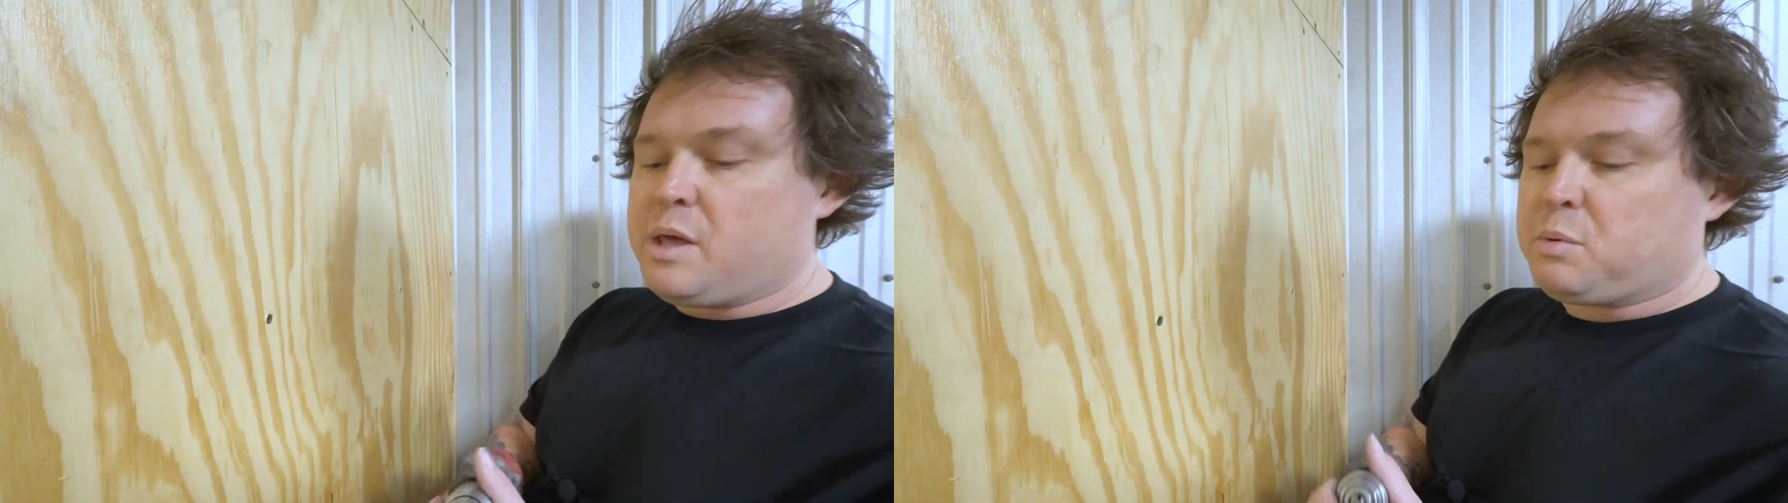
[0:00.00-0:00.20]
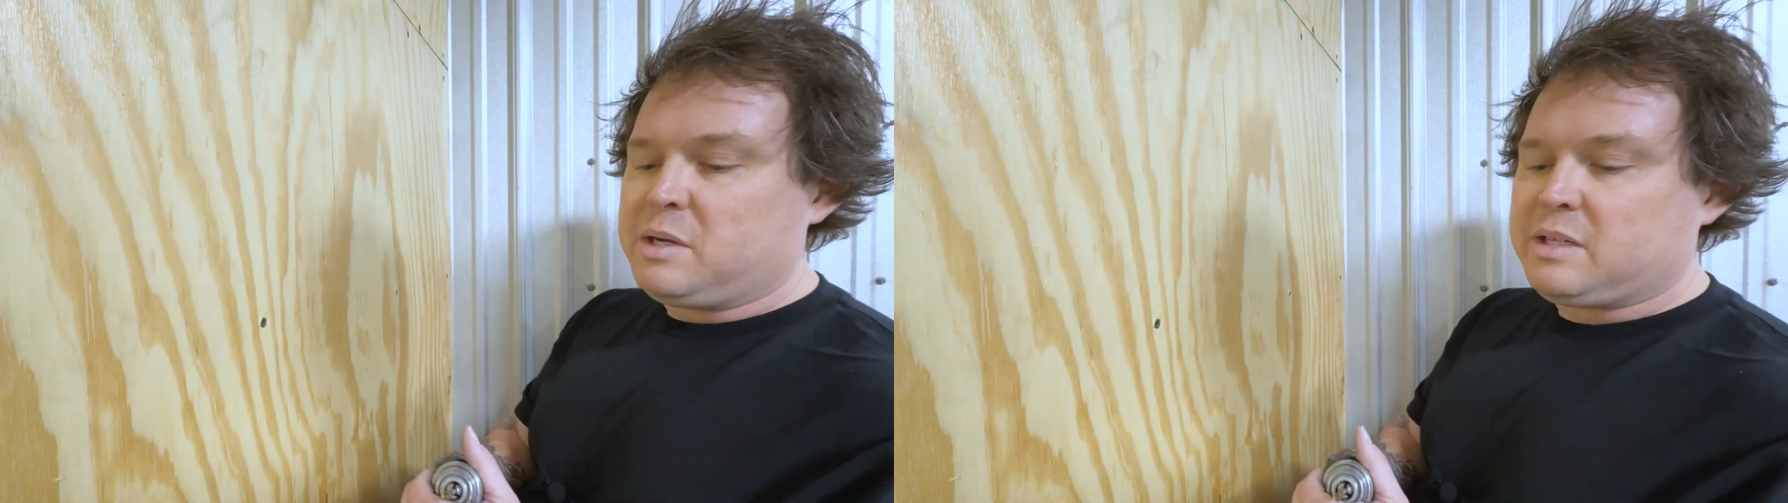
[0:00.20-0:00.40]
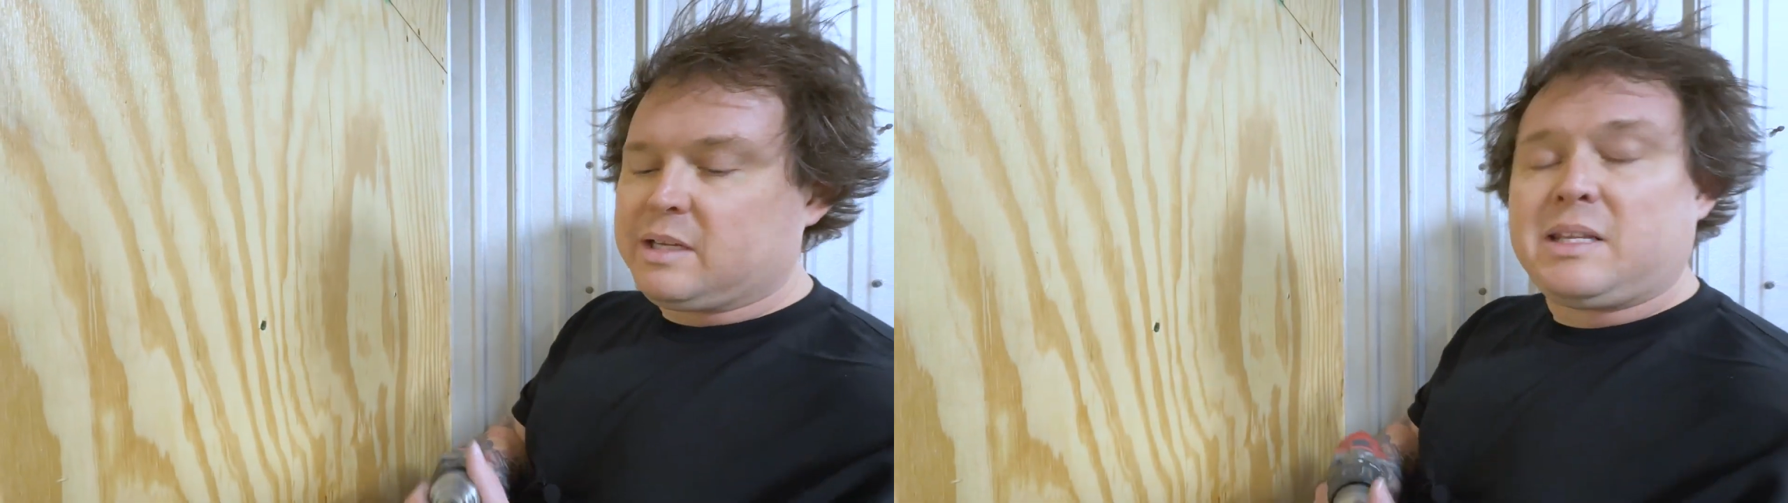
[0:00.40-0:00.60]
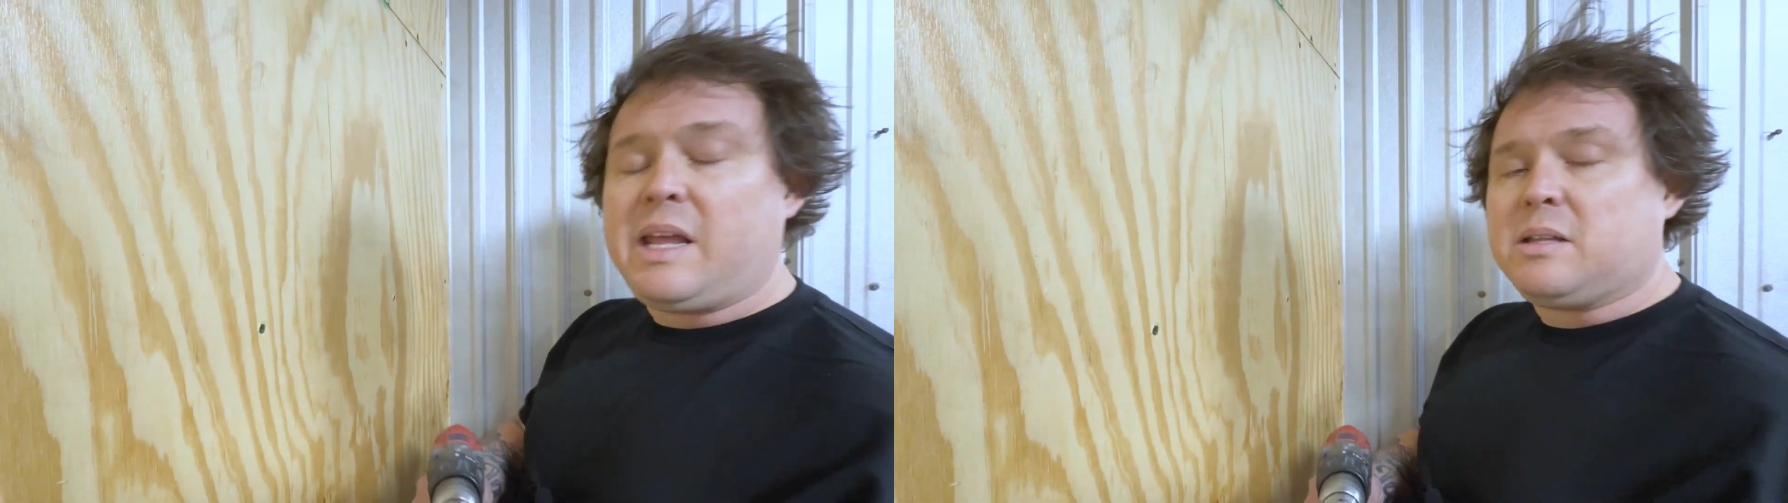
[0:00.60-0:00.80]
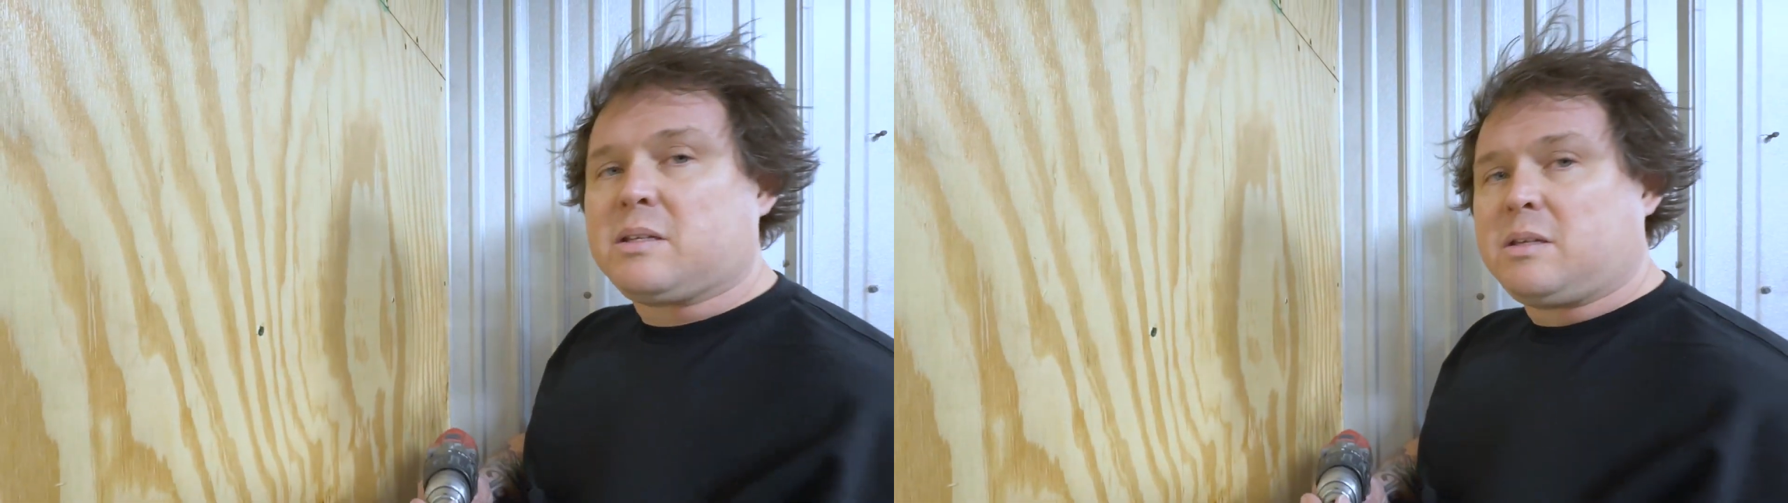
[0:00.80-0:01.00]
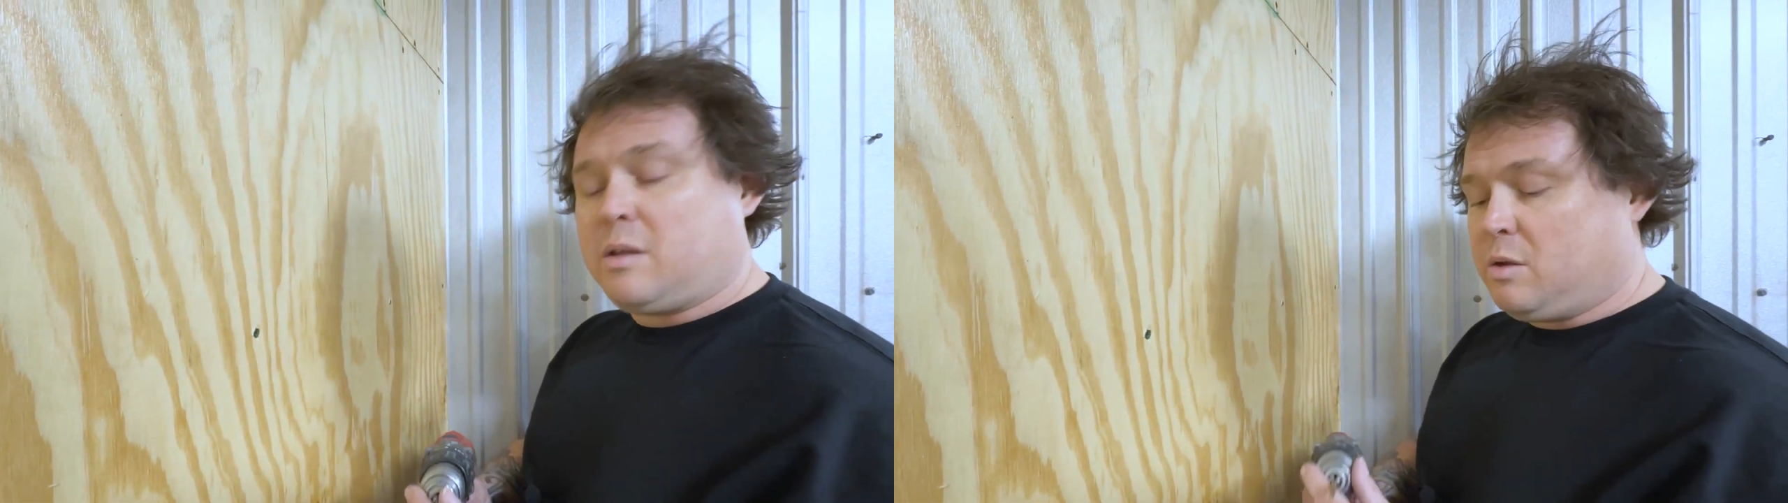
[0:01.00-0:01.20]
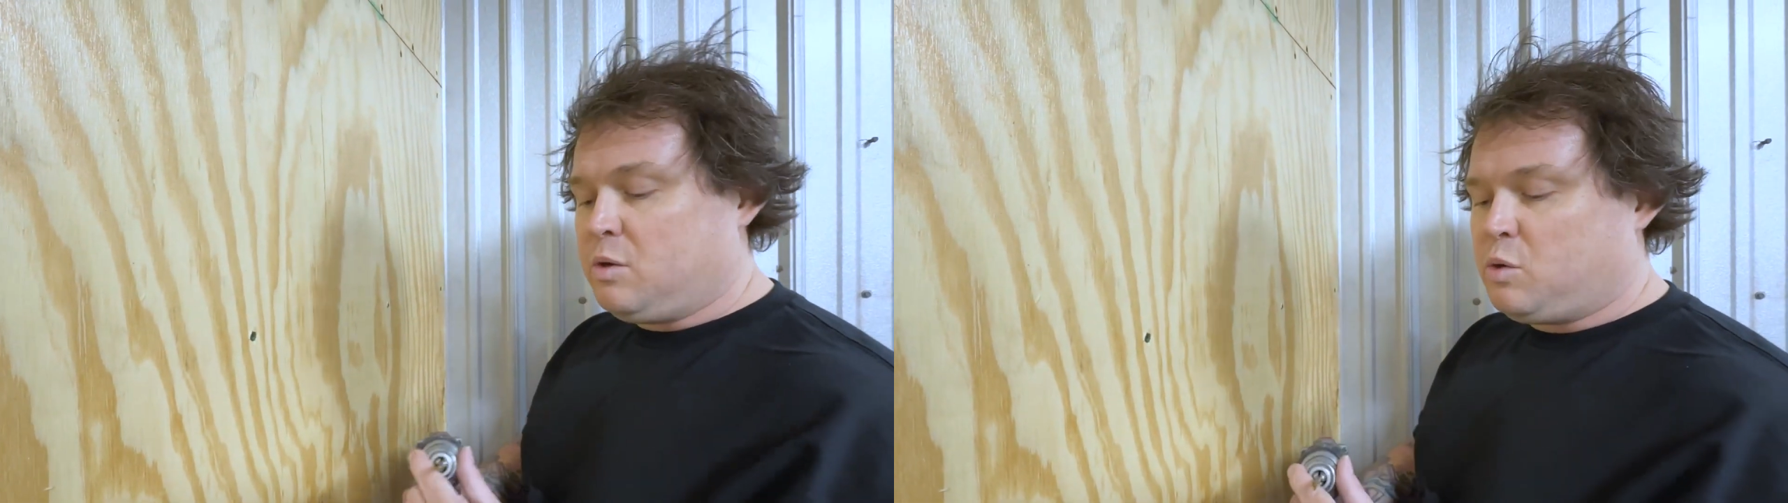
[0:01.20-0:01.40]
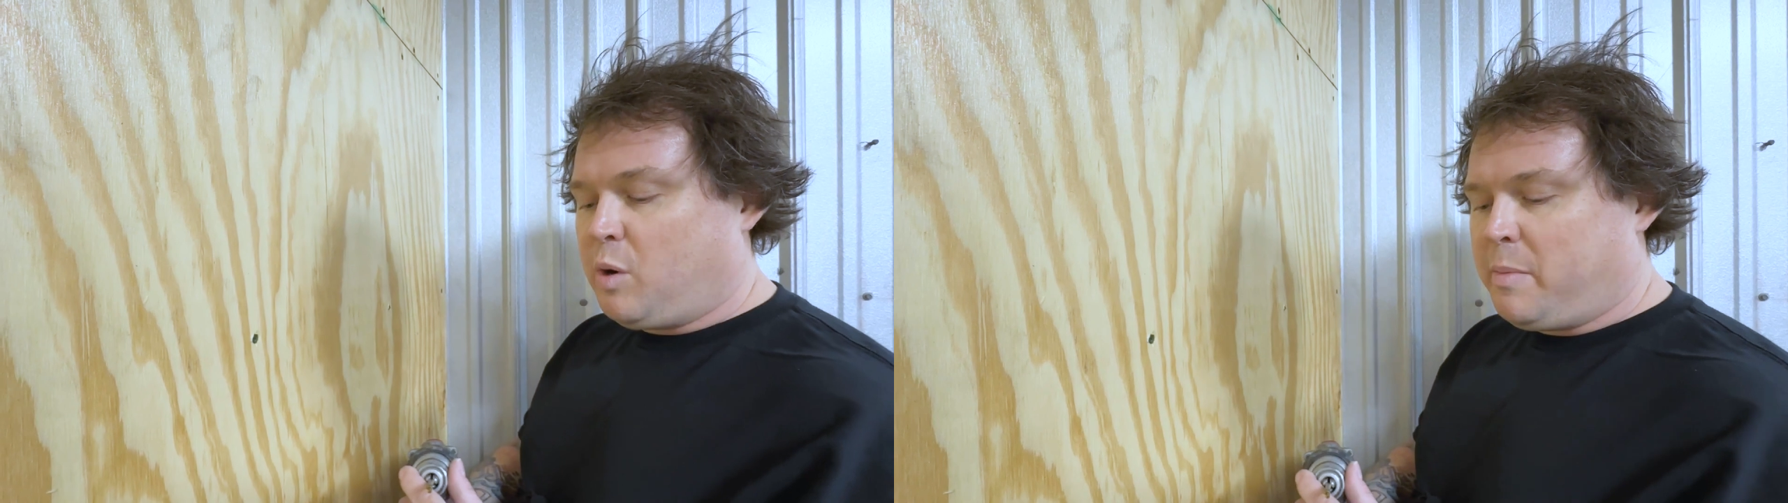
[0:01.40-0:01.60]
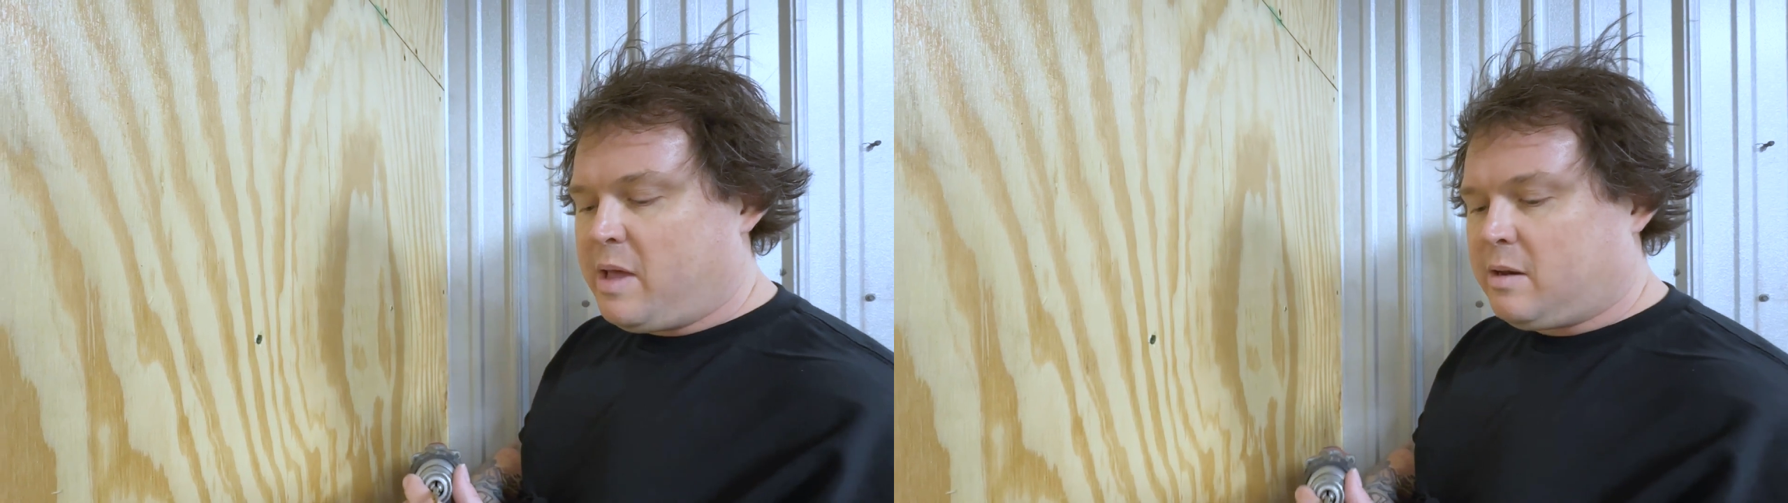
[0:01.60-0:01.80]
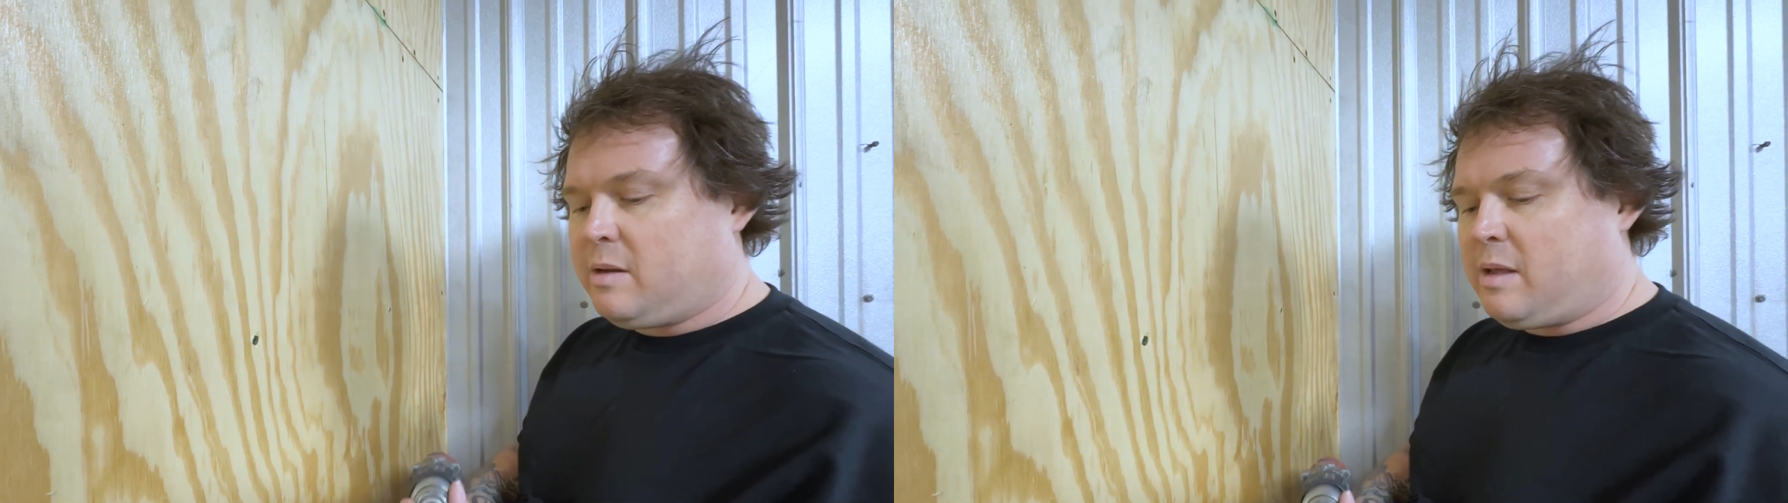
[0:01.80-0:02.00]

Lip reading: 3/16 drill bit,